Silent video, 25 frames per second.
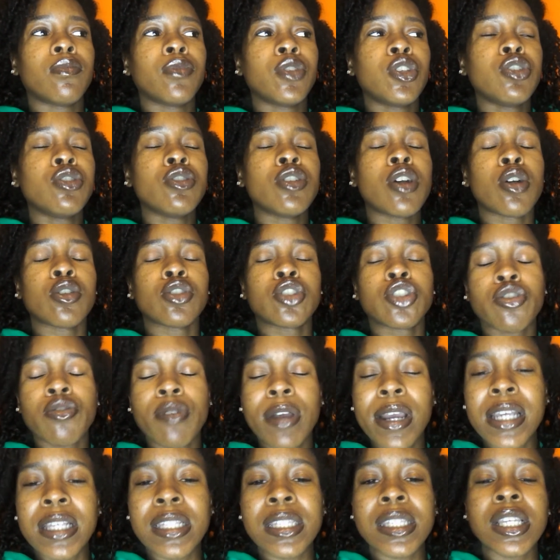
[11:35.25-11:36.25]
you know,
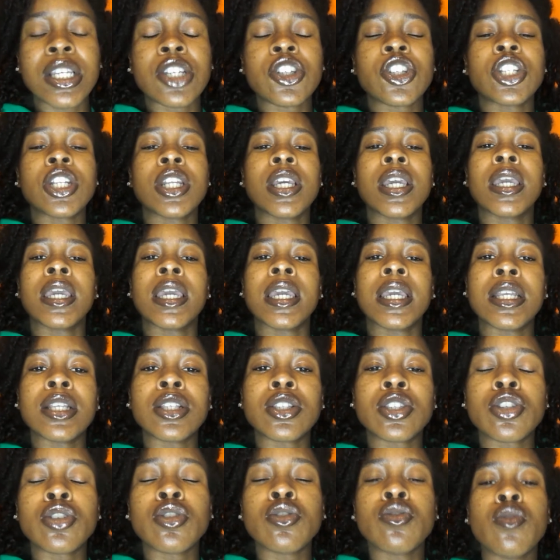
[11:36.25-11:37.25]
transitioning
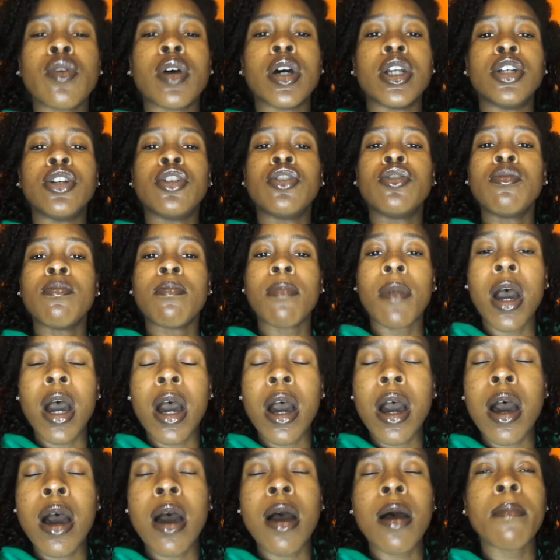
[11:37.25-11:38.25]
into a new
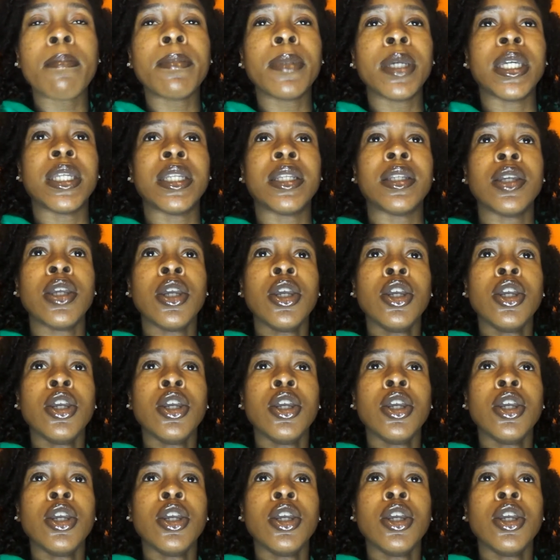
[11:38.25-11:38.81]
mom and,